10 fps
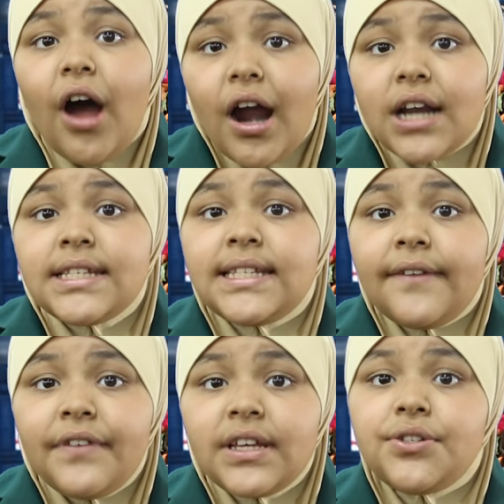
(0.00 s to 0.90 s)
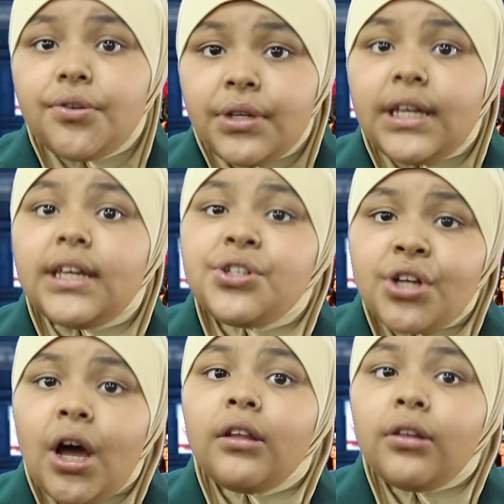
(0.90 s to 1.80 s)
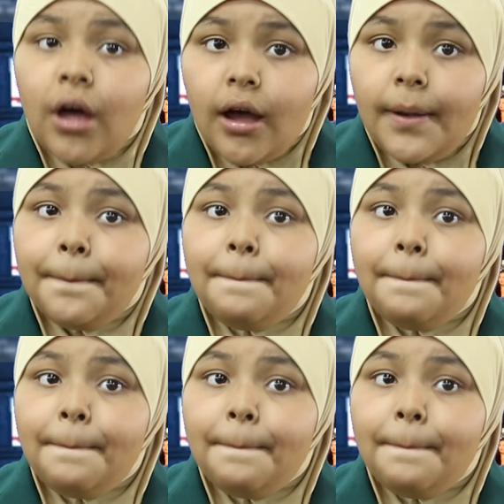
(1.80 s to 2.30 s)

our civic duty, inshallah.